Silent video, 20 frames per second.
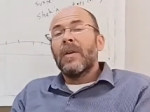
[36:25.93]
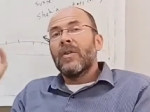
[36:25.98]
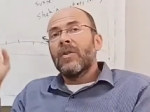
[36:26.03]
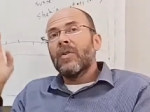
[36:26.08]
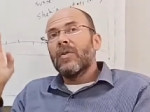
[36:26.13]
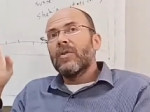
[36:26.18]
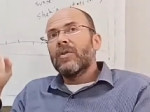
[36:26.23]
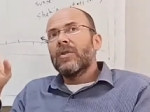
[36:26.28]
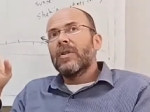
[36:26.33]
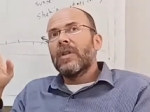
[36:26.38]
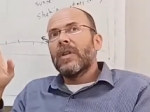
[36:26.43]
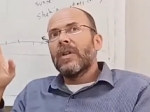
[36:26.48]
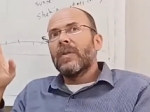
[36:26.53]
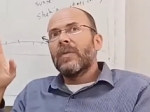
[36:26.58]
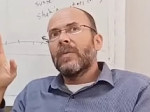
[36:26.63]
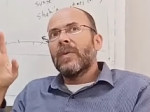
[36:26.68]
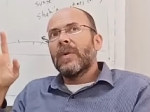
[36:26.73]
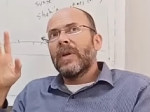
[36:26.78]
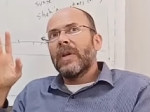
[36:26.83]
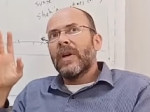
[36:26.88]

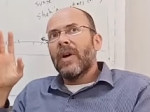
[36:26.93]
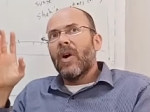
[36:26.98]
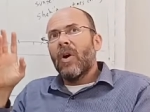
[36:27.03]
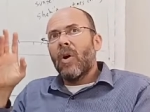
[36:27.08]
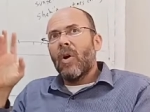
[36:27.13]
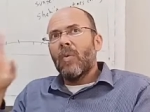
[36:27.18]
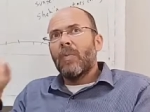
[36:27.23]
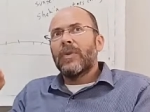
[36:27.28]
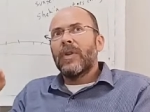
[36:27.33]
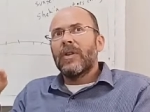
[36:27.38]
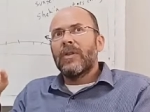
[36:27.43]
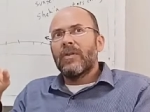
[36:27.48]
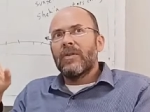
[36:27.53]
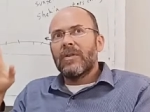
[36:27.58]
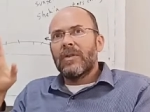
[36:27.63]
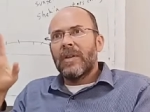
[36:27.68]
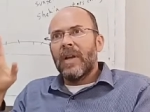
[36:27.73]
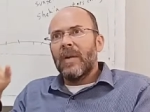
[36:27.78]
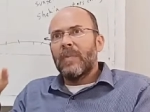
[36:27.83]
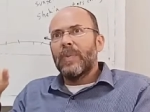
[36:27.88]
Usually we hope that
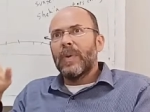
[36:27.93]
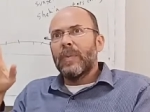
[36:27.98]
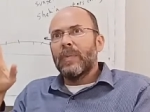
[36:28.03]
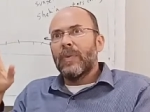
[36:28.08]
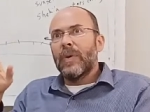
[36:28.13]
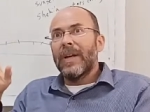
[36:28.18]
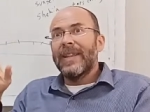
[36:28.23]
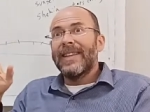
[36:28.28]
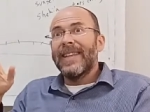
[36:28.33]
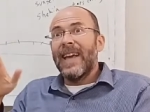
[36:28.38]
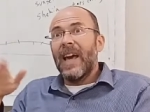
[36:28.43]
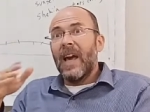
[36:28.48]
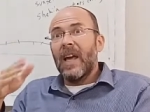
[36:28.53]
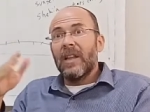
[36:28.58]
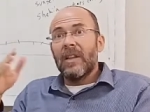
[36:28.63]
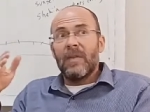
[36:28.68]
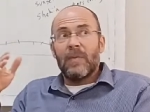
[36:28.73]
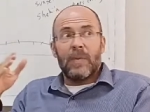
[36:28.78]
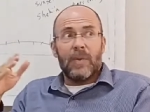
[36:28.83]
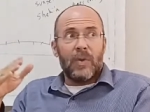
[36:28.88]
there's 10 people at the
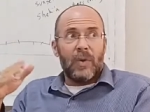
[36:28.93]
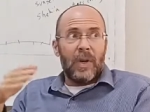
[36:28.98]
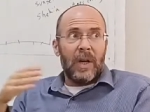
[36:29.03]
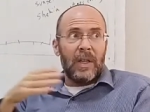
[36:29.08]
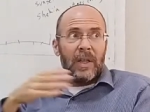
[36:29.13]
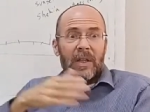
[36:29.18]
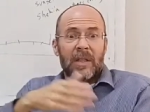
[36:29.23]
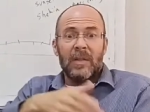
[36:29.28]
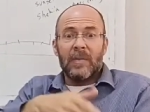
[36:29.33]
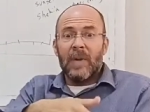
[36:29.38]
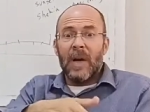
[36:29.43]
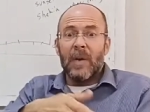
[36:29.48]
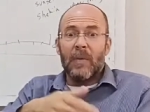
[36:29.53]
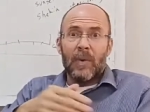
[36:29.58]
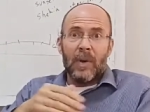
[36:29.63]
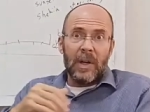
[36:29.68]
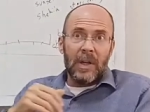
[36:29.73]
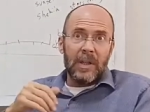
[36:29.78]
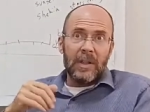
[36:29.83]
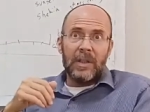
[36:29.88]
end of Psukei Dezimra,
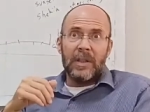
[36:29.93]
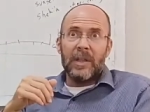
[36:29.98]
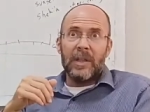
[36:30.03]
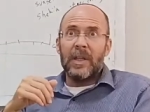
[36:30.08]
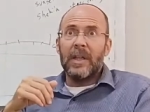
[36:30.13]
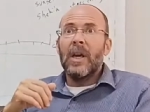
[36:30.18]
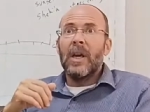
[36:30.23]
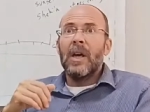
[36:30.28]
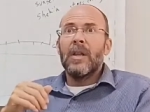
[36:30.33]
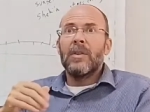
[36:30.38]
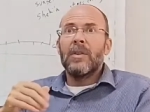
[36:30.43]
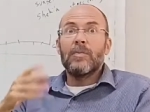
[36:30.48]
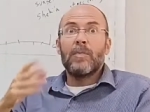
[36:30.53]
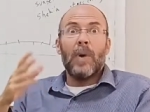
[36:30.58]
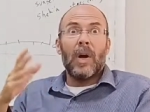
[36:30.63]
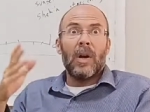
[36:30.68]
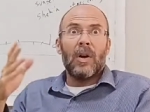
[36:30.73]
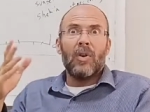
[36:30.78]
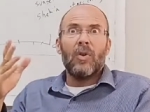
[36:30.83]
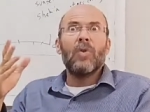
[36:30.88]
we're going to see there's
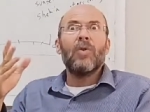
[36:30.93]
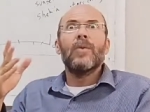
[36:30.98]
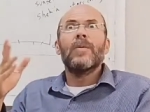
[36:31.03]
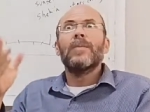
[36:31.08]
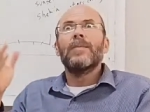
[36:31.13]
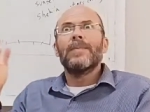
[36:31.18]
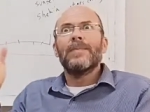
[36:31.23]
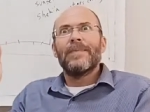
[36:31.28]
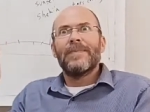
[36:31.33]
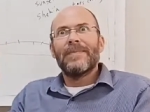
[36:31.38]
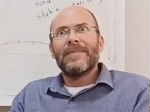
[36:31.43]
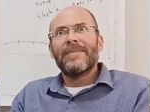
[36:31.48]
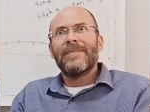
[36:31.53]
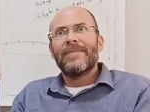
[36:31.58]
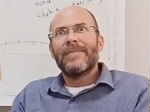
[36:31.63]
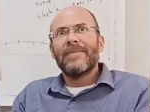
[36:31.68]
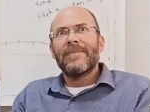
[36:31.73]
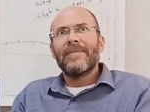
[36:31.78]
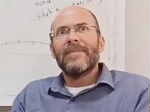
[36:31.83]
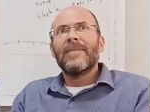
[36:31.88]
Baruch Hu.
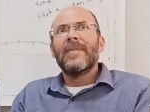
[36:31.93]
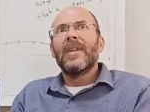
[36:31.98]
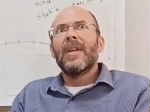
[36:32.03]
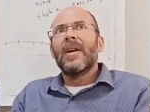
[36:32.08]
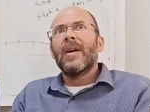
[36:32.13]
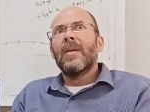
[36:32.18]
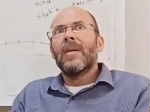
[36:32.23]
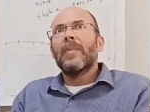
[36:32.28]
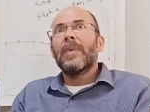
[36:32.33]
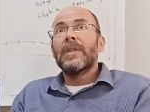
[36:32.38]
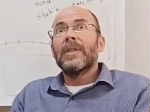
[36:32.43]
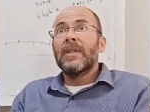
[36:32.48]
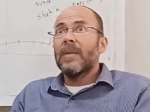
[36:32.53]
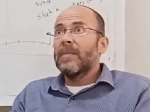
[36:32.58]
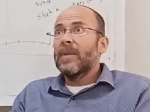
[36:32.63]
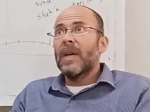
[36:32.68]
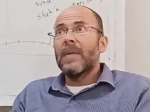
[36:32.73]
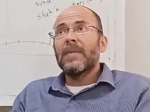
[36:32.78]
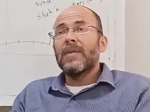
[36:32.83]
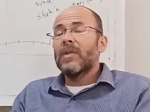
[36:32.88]
But
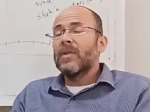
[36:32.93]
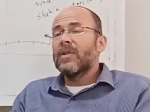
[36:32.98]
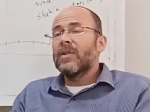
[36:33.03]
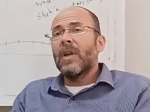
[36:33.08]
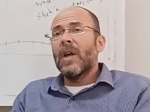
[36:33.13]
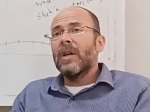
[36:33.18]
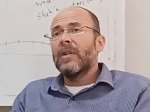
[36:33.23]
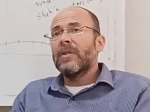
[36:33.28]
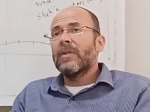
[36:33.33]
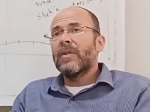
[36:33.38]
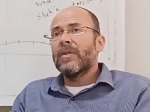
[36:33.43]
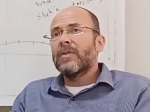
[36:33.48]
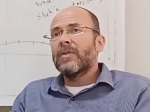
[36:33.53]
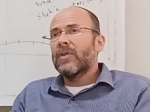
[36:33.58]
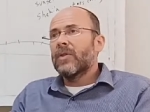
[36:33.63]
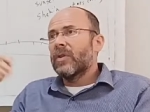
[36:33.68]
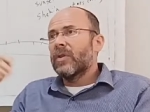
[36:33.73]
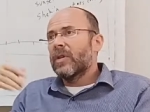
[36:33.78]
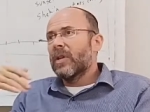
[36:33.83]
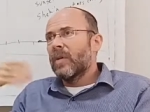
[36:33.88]
sometimes there's not,
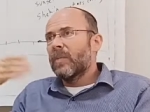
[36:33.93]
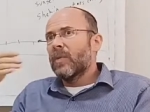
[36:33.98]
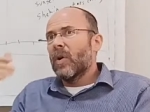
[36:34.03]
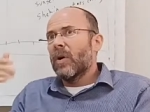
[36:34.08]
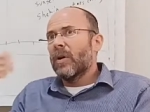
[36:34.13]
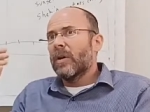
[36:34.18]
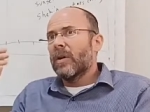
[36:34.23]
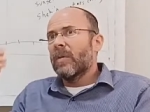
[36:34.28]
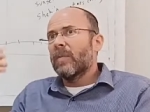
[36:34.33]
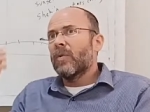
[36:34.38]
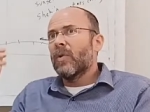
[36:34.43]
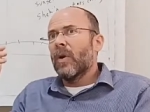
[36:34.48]
so you keep going,